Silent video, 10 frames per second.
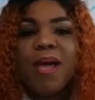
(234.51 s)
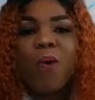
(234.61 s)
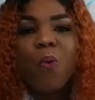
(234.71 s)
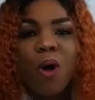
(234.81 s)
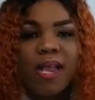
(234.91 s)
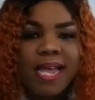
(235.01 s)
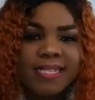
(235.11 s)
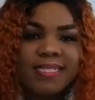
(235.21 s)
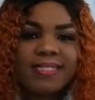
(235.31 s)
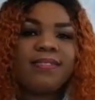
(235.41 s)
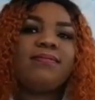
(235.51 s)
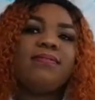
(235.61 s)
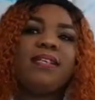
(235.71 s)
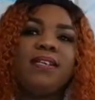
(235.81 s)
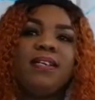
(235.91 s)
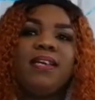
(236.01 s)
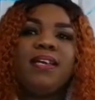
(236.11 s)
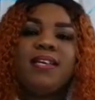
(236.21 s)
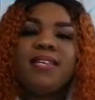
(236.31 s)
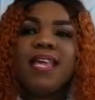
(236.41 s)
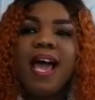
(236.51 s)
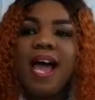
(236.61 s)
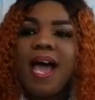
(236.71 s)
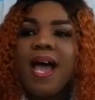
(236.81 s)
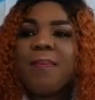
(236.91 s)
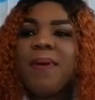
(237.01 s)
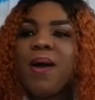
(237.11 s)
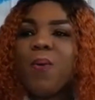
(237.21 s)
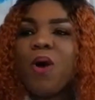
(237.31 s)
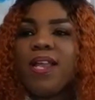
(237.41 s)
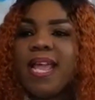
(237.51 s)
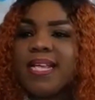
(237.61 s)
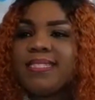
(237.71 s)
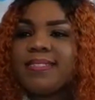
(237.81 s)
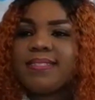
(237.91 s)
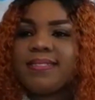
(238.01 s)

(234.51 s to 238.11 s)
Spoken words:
wallet. Yeah, my wallet.